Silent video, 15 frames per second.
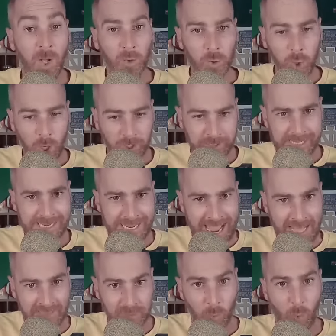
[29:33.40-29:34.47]
Looking
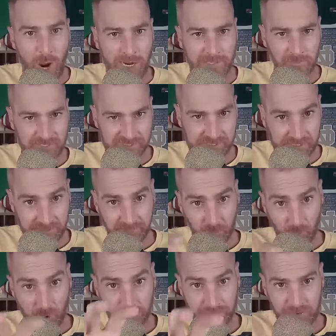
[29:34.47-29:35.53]
at the wide receiver
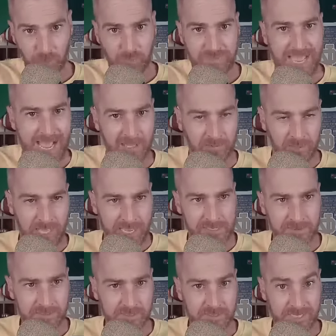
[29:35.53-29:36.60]
room through that
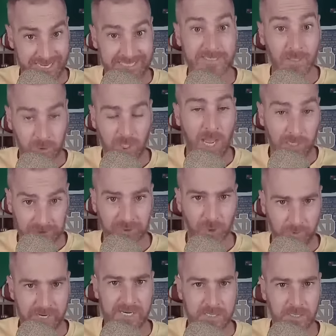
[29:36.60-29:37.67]
lens is a
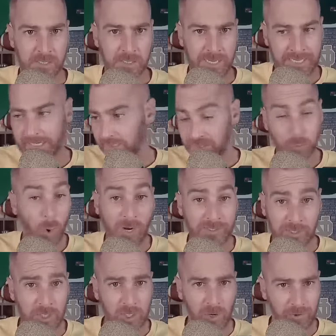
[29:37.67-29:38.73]
luxury. And it's one
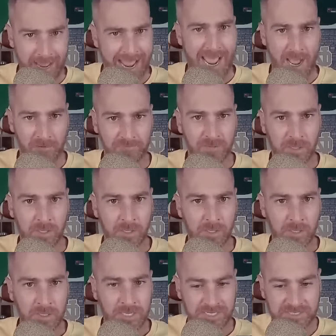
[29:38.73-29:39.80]
you don't have
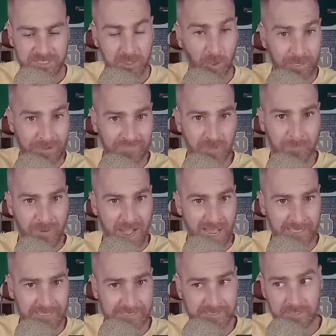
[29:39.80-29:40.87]
because you don't have the
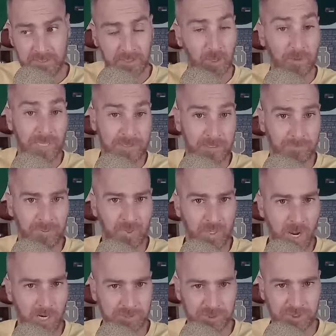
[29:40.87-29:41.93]
bodies and you don't have the
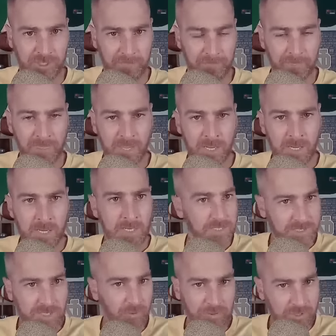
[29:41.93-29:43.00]
production.
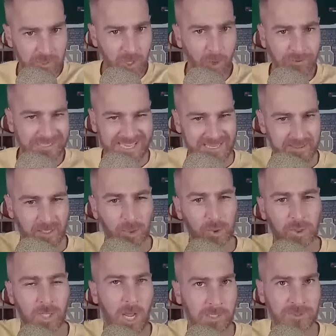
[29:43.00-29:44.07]
So you don't get the
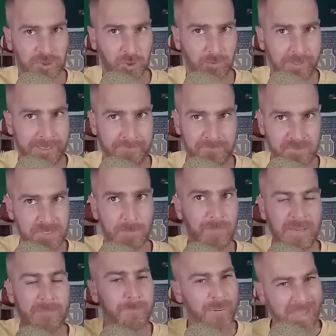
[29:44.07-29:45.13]
luxury to
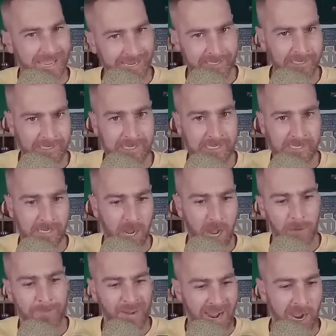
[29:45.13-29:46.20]
be picky
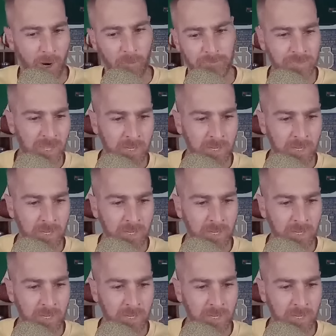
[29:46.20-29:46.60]
about